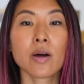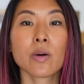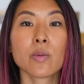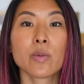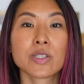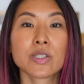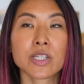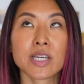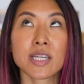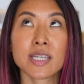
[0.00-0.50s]

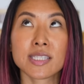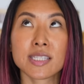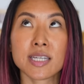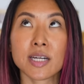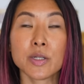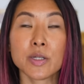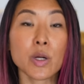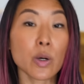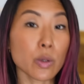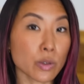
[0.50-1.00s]
which is
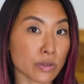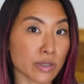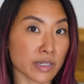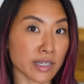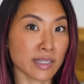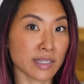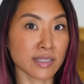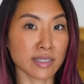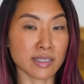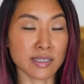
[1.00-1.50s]
notary
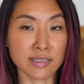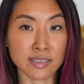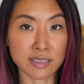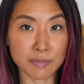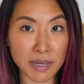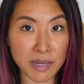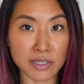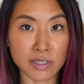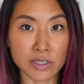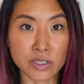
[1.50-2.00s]
in
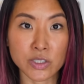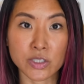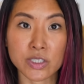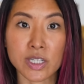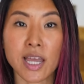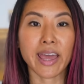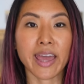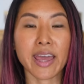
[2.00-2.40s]
Spanish.